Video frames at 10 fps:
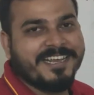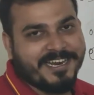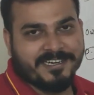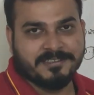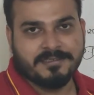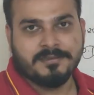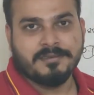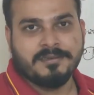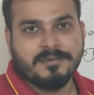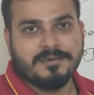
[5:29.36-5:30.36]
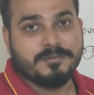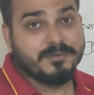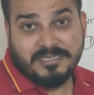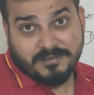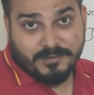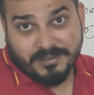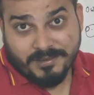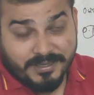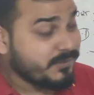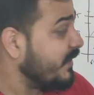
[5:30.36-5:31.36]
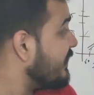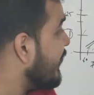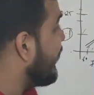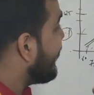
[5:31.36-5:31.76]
indicates it is, is basically